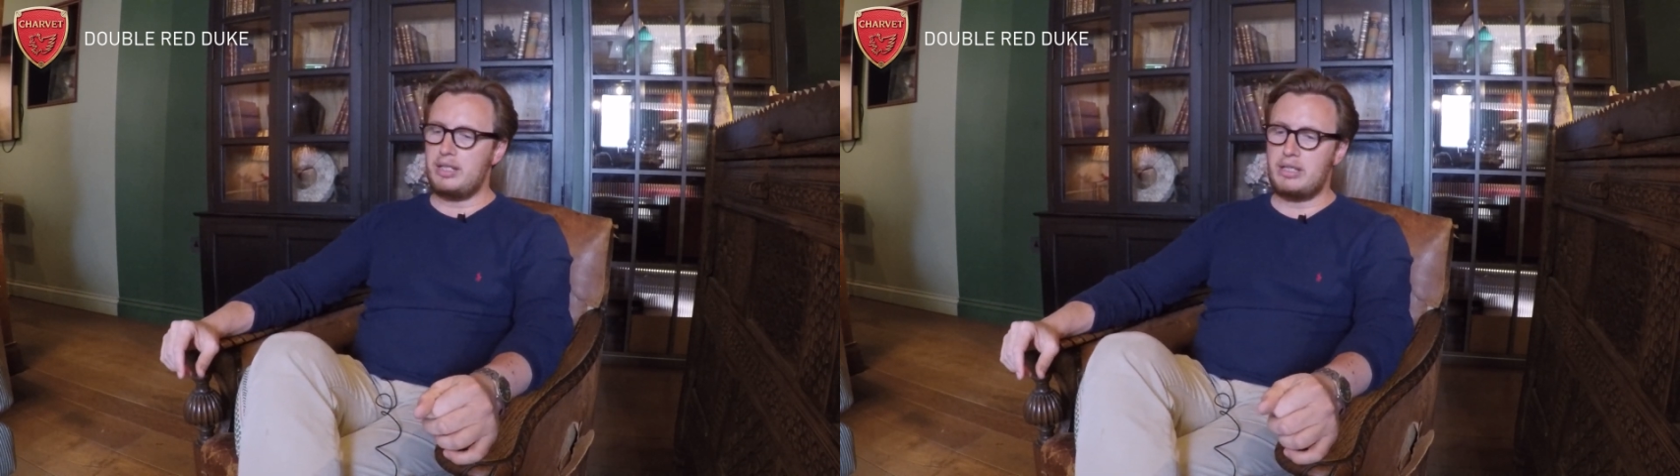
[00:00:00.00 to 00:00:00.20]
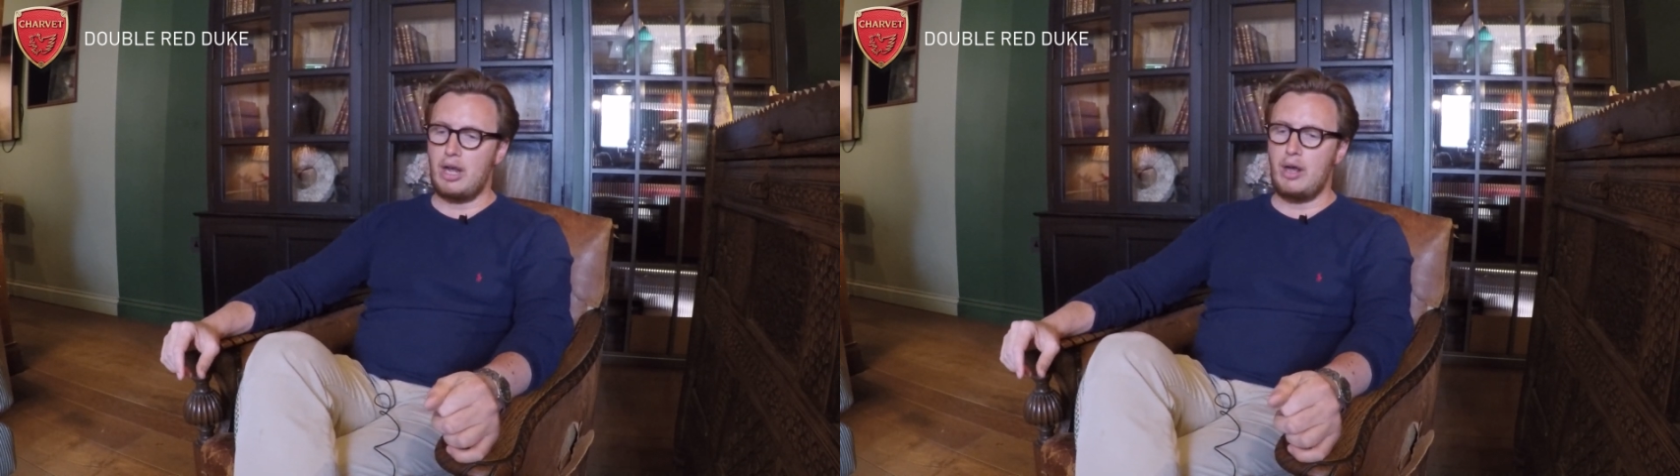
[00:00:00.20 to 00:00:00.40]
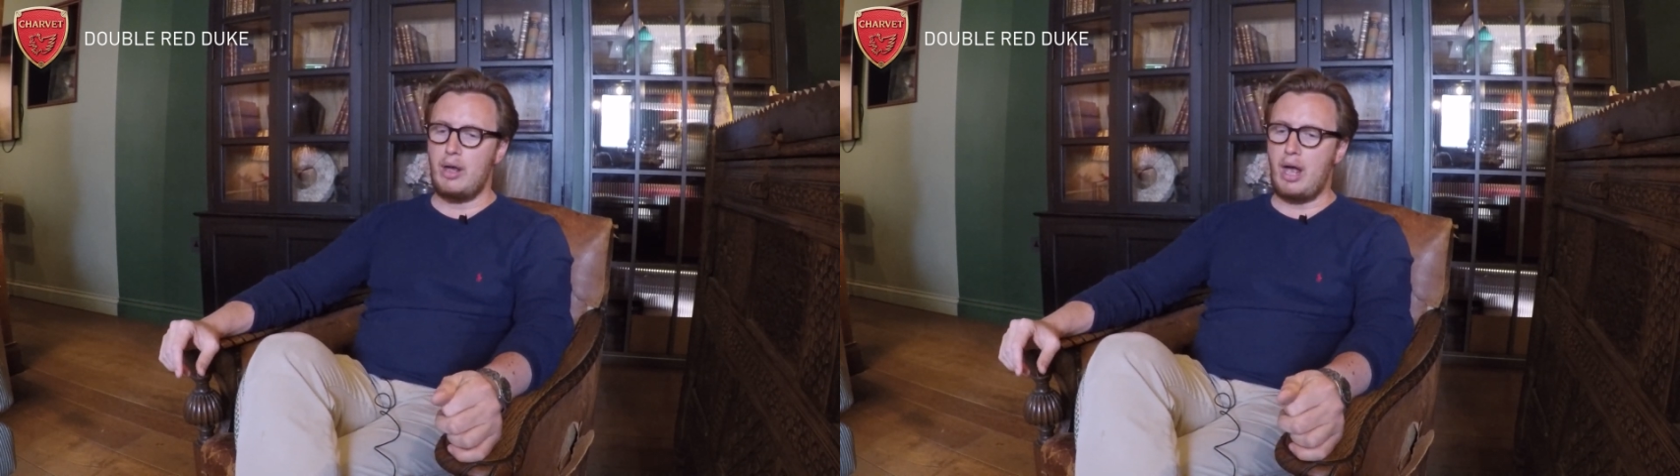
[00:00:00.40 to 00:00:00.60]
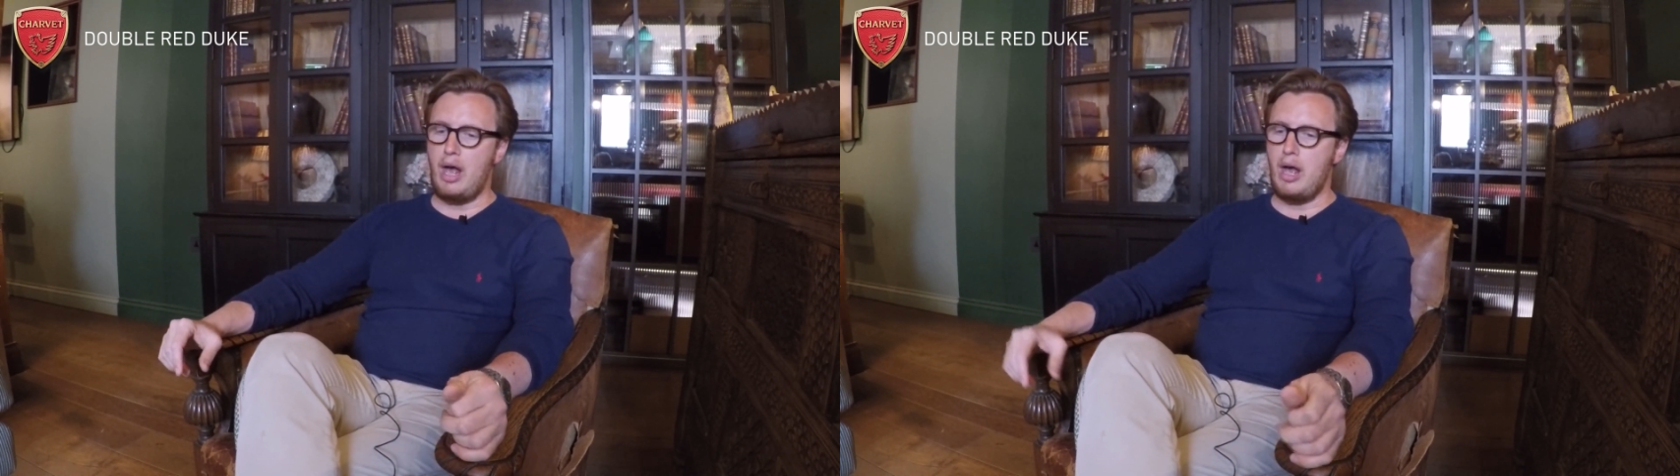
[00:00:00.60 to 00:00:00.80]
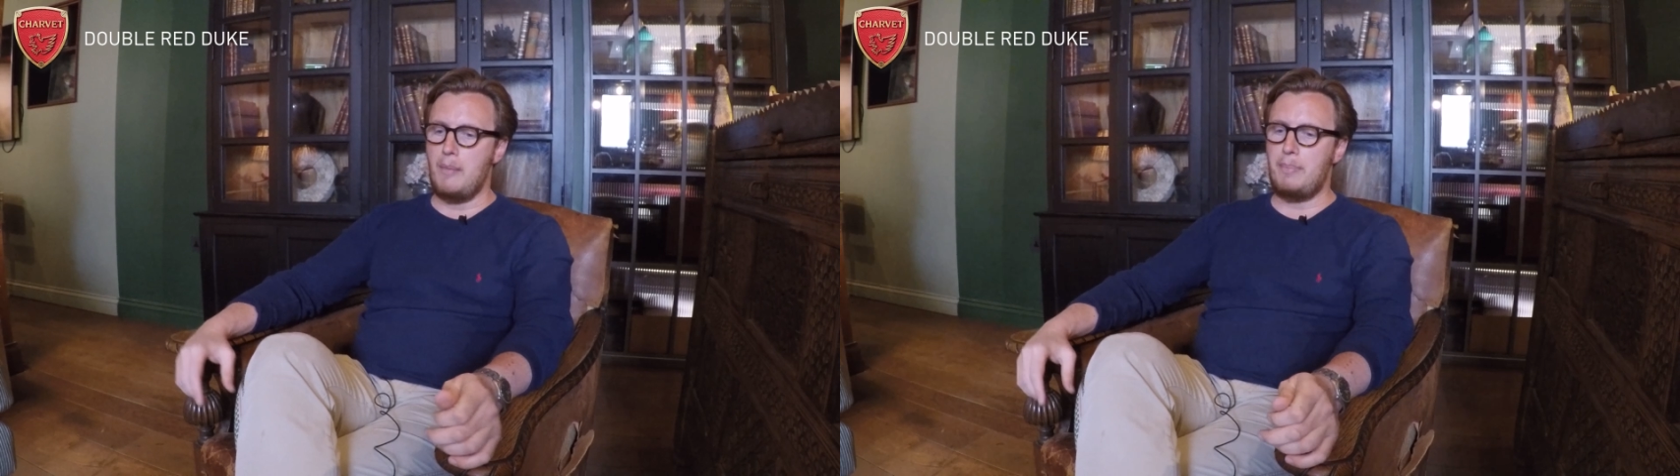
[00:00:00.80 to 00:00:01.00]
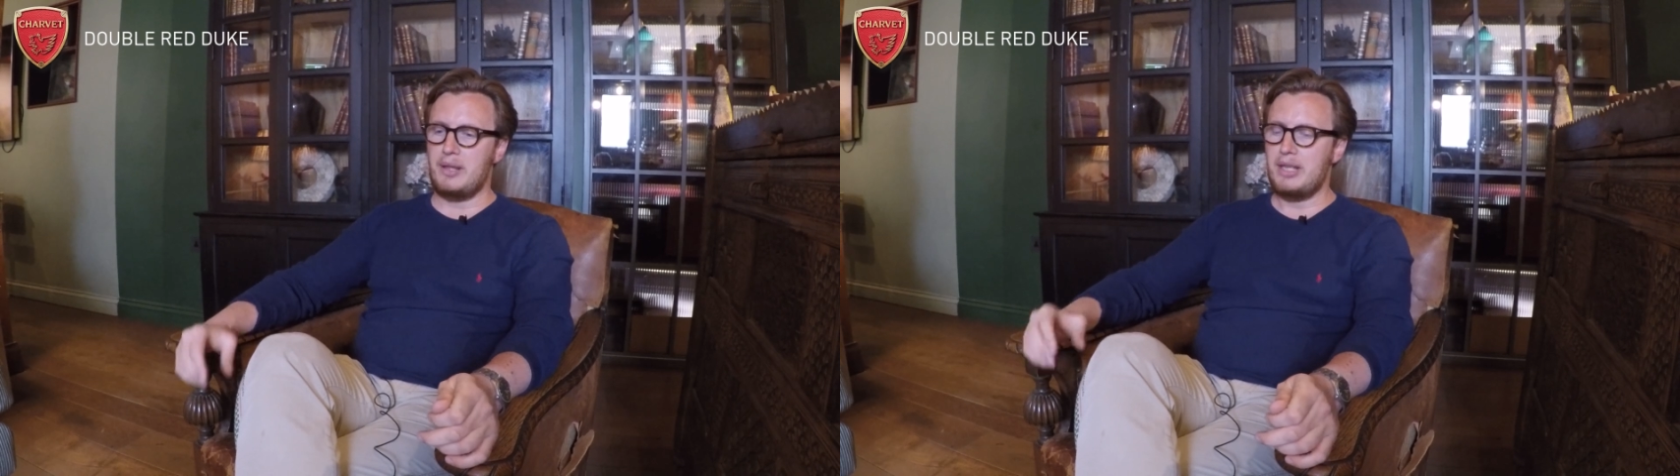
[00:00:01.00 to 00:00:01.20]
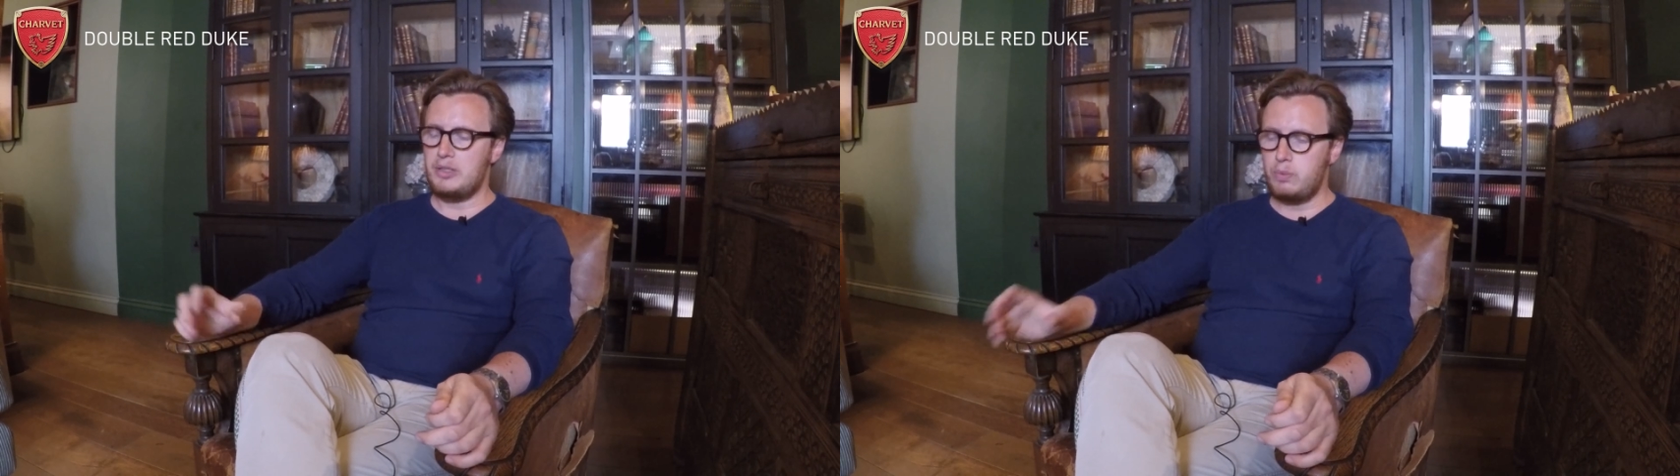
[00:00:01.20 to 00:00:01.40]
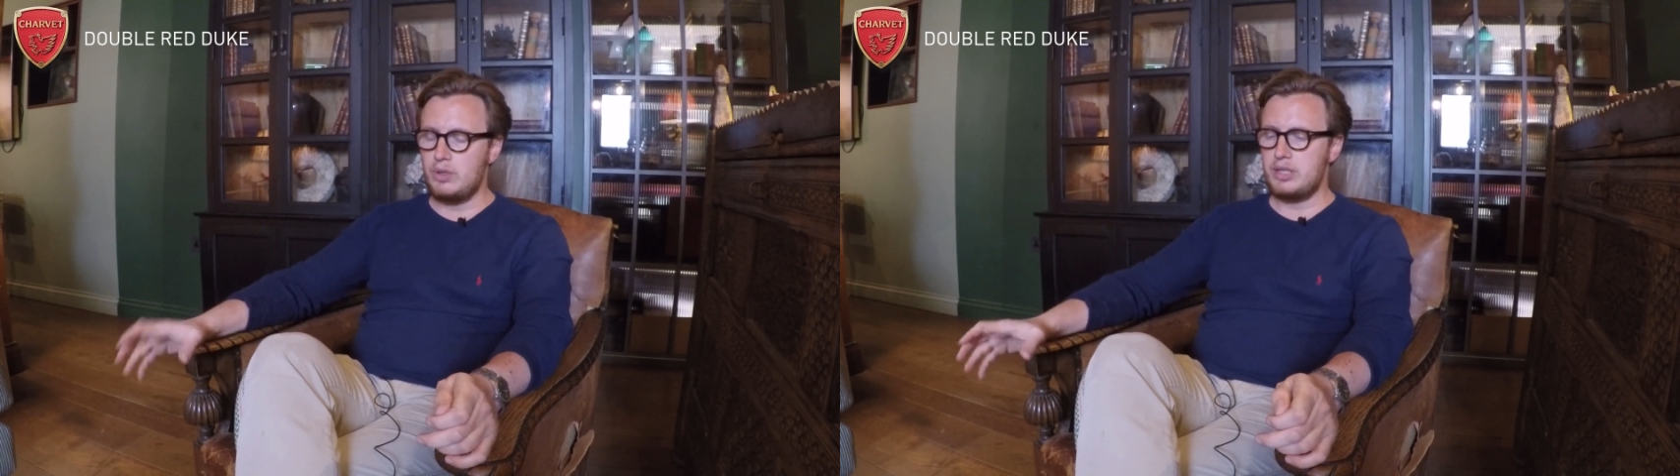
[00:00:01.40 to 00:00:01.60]
So but
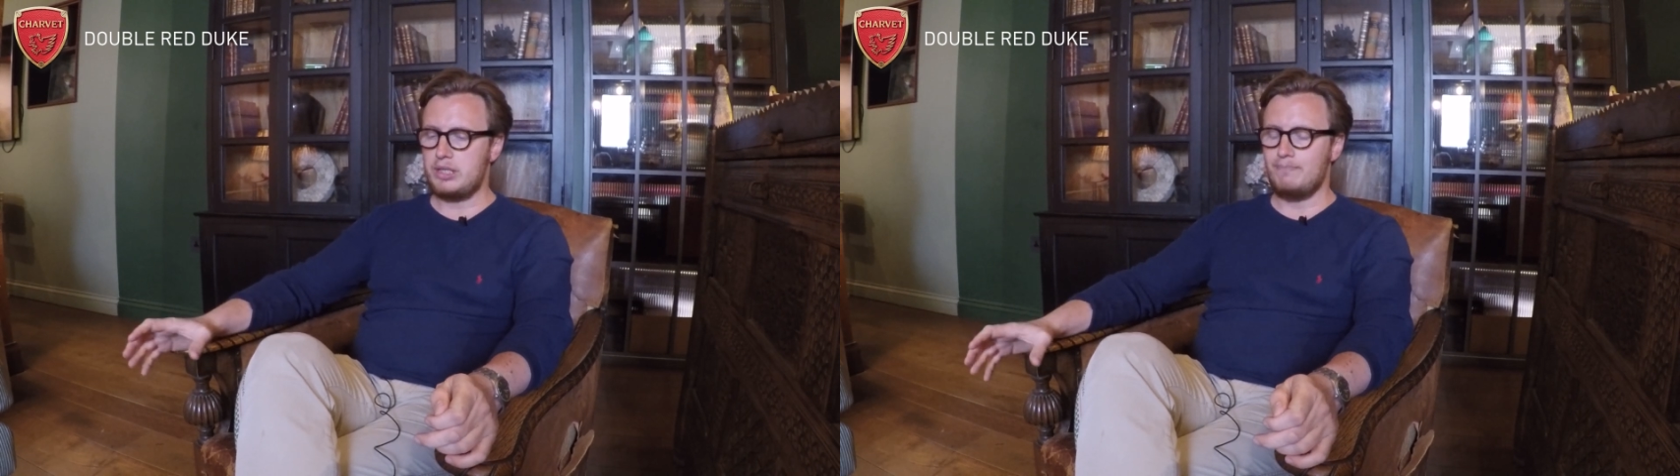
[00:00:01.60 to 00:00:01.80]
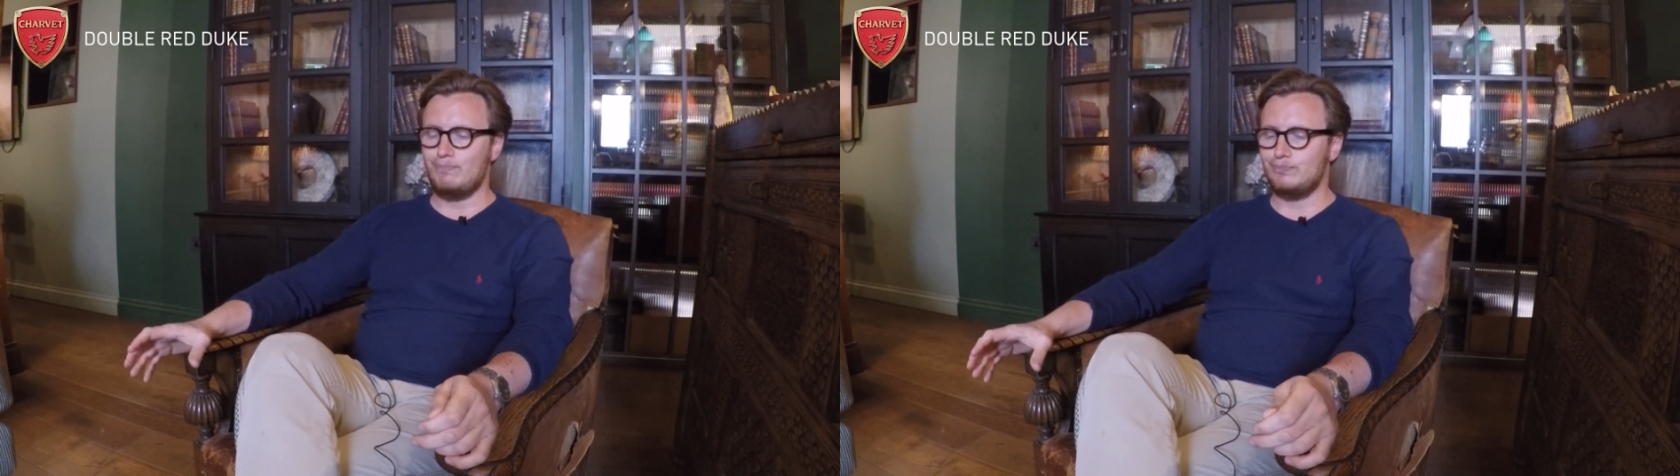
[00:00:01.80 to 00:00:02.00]
this was